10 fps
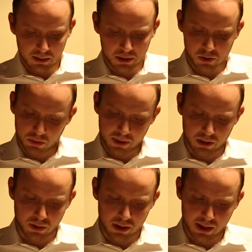They told me
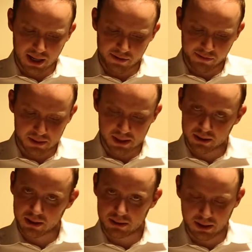you're half
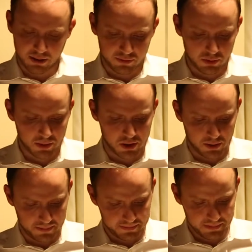Italian, half Norwegian.